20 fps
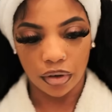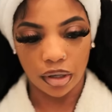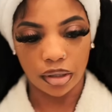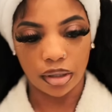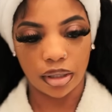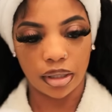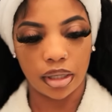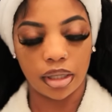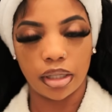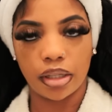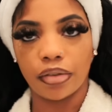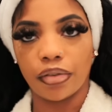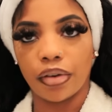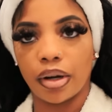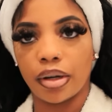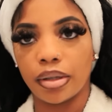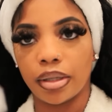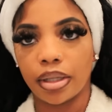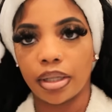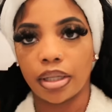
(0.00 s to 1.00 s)
First things
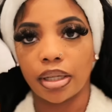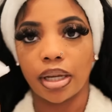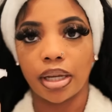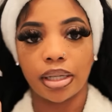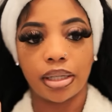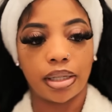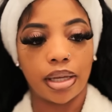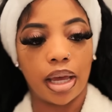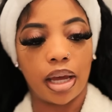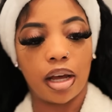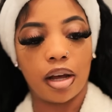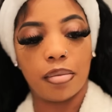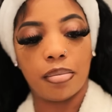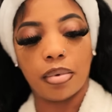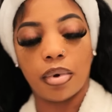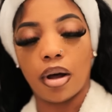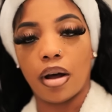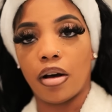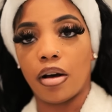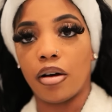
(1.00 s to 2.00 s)
first, take
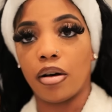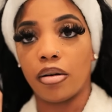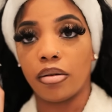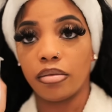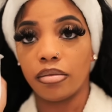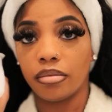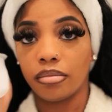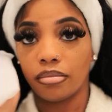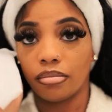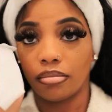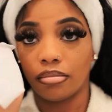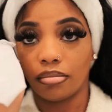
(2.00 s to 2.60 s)
up all